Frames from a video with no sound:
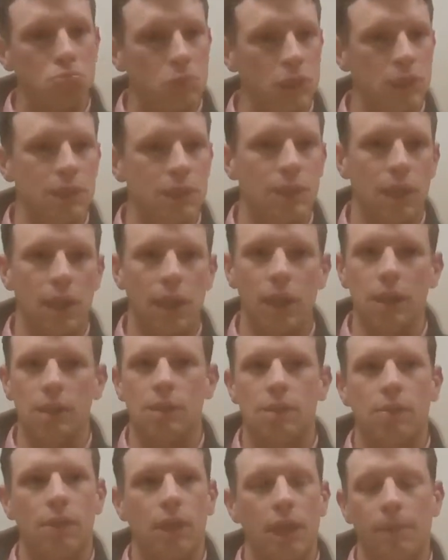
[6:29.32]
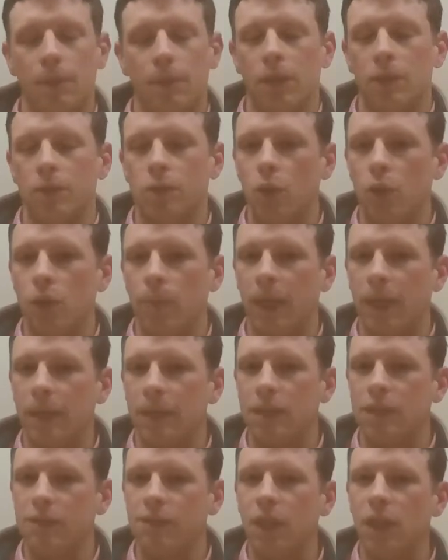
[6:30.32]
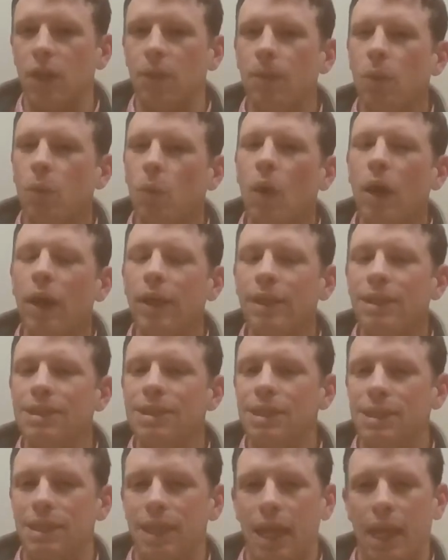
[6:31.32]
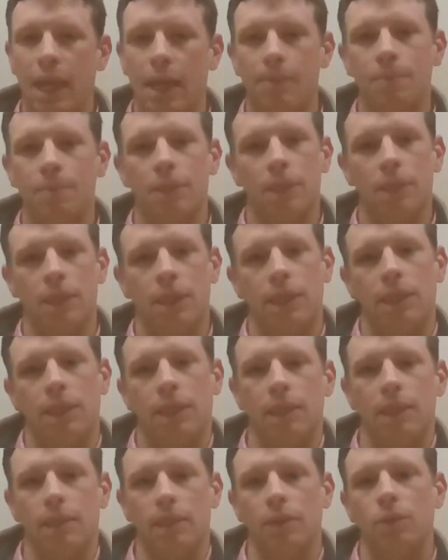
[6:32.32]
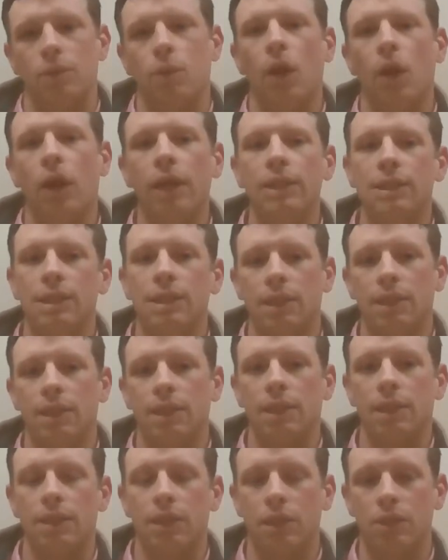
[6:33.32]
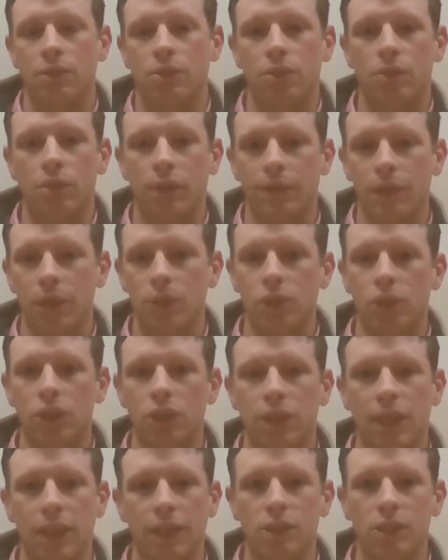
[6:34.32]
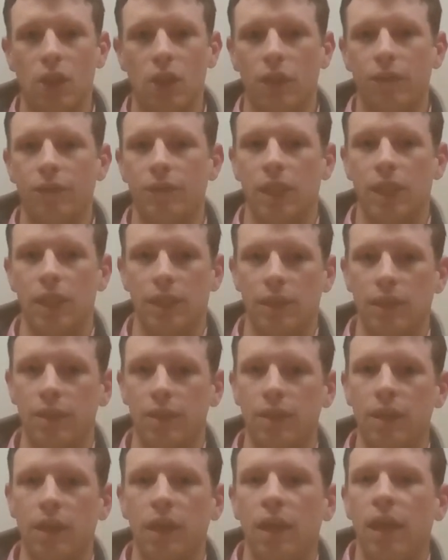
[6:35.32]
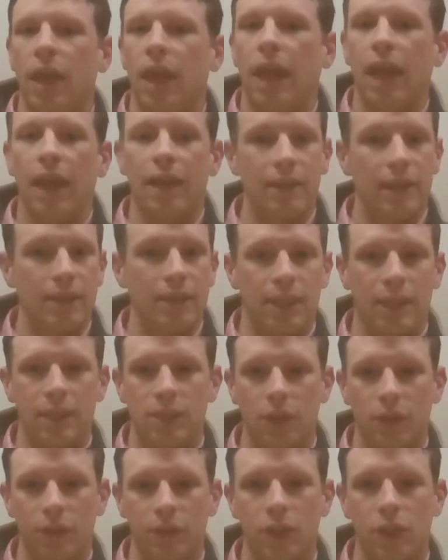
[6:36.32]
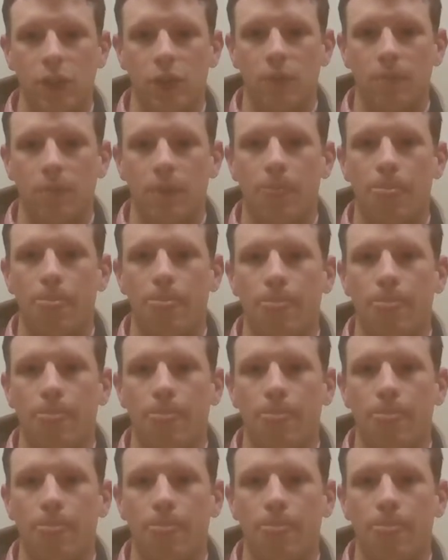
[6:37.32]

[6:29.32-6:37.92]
This is the last thing I'm going to talk about in this video, but why does this happen in England? Why is it that the Industrial Revolution takes off in England and then takes off in Europe?